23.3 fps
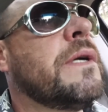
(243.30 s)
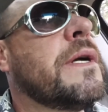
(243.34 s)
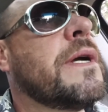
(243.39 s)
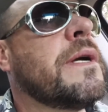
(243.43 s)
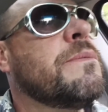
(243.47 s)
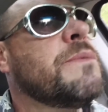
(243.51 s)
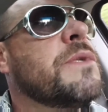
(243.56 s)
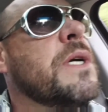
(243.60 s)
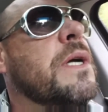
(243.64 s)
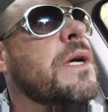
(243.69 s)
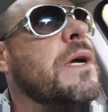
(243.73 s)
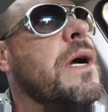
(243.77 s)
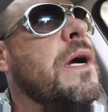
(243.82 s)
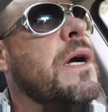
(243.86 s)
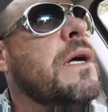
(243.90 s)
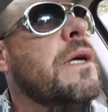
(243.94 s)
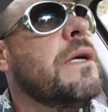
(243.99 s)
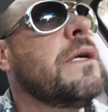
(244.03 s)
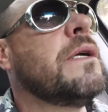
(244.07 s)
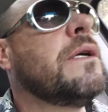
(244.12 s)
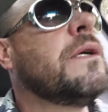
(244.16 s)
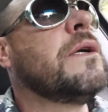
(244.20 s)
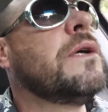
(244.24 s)
comes a car.
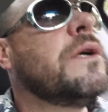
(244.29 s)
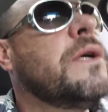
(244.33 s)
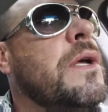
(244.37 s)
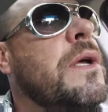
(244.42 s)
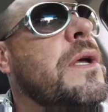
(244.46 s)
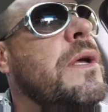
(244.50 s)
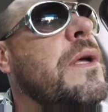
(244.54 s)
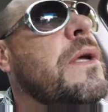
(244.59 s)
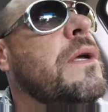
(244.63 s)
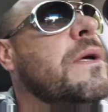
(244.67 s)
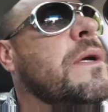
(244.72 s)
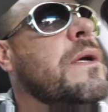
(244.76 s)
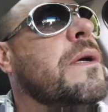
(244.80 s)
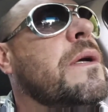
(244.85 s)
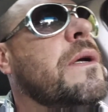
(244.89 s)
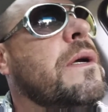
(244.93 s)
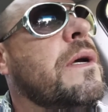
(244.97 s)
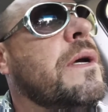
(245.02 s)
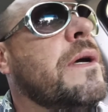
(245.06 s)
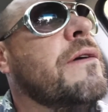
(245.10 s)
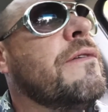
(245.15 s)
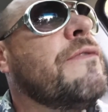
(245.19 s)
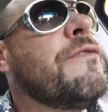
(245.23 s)

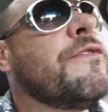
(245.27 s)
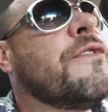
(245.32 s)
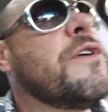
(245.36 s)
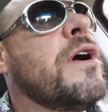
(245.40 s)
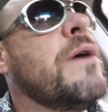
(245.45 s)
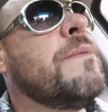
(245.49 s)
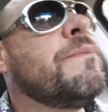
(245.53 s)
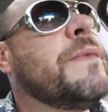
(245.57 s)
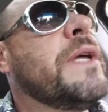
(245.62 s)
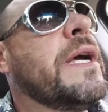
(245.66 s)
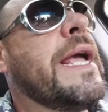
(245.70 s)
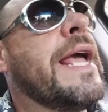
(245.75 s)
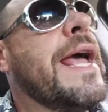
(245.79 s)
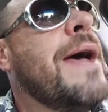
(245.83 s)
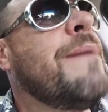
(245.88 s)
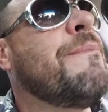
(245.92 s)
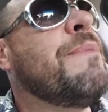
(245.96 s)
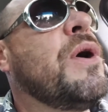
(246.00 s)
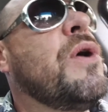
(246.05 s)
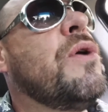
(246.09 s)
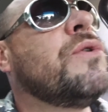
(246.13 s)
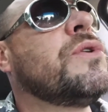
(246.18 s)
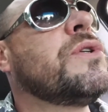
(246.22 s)
From the camp
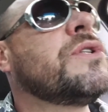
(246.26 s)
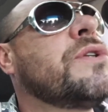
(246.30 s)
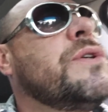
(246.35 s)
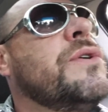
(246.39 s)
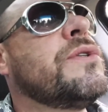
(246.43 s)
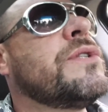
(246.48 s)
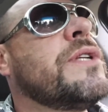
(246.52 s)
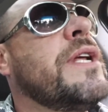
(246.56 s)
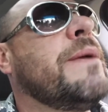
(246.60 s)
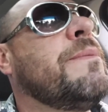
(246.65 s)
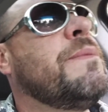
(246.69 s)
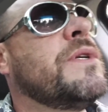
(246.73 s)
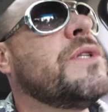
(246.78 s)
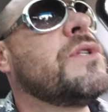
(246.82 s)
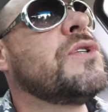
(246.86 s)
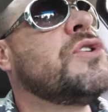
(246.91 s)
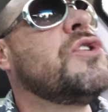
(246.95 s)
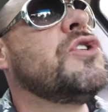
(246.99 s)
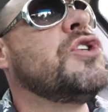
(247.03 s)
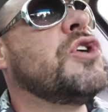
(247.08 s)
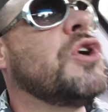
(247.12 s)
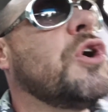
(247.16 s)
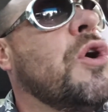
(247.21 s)
host, whose name is
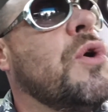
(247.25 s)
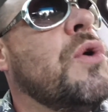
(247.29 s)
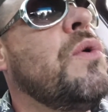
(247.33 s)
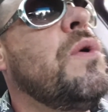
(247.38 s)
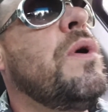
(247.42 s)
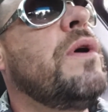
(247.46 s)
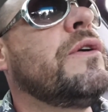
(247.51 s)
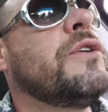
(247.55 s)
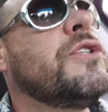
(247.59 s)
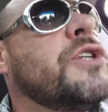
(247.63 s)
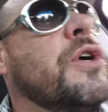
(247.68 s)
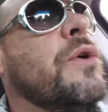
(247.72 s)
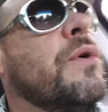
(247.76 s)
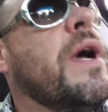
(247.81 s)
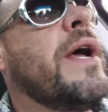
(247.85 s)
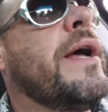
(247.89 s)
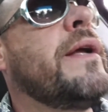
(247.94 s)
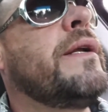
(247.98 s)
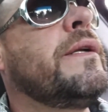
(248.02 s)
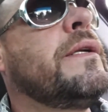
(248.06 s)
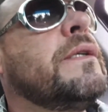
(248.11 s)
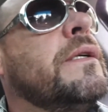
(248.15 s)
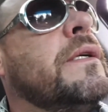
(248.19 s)

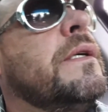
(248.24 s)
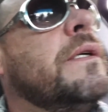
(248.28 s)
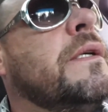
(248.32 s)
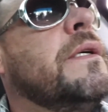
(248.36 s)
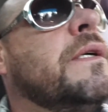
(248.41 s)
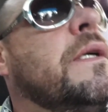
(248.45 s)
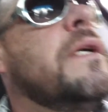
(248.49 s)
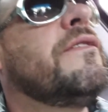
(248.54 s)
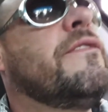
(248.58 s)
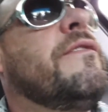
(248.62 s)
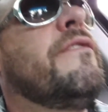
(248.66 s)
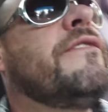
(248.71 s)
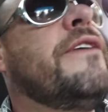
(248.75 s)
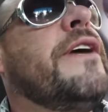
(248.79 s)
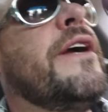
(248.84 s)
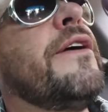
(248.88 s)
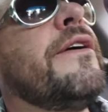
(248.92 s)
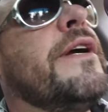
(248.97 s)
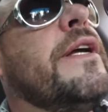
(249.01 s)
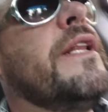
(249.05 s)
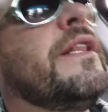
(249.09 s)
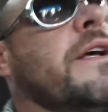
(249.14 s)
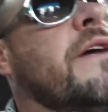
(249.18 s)
Joanne.
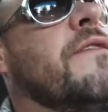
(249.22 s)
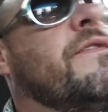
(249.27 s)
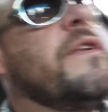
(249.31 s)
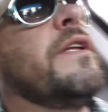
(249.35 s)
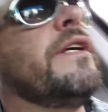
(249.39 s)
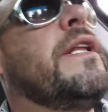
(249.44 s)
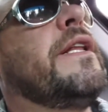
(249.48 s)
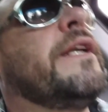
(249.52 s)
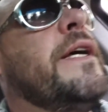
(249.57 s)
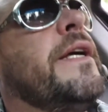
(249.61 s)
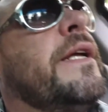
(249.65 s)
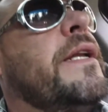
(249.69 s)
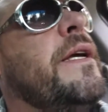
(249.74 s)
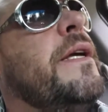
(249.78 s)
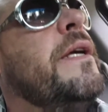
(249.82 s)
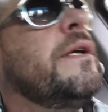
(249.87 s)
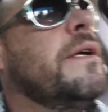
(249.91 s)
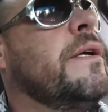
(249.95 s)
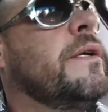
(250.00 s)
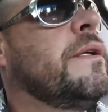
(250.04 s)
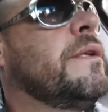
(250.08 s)
Very lovely lady.